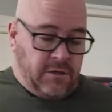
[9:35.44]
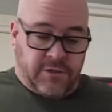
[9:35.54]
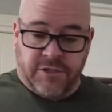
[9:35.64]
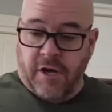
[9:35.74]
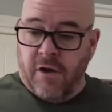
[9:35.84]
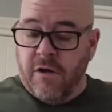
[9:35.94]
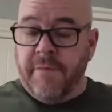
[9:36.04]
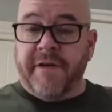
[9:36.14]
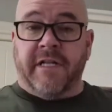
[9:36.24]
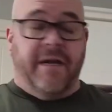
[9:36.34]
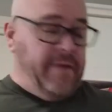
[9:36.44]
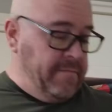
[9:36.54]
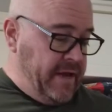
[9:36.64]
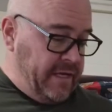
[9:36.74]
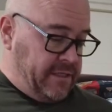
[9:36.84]
So I'm going to clean up my
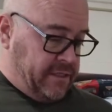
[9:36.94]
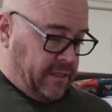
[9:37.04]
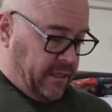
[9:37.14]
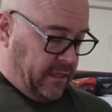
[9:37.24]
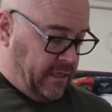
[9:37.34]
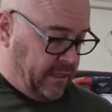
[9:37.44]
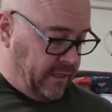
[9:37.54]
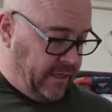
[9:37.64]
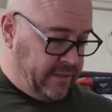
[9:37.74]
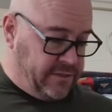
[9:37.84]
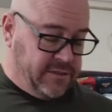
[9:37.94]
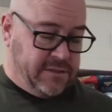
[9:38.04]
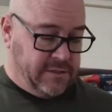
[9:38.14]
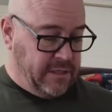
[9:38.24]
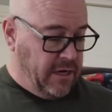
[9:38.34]
mess.
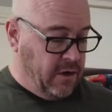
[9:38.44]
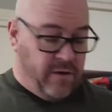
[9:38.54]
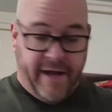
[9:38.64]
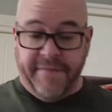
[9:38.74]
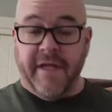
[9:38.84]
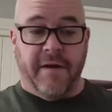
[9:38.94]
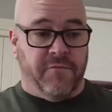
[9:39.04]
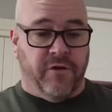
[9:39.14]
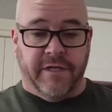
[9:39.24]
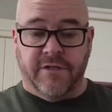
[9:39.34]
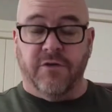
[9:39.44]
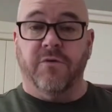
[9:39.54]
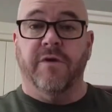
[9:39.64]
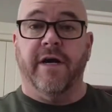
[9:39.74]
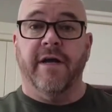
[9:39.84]
And then I'm going
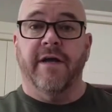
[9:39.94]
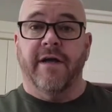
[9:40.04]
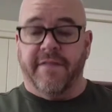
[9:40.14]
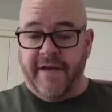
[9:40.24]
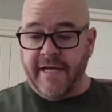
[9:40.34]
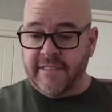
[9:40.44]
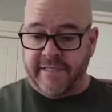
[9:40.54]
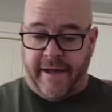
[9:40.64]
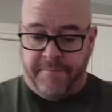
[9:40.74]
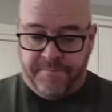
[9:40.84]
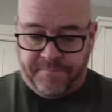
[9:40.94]
to the next step.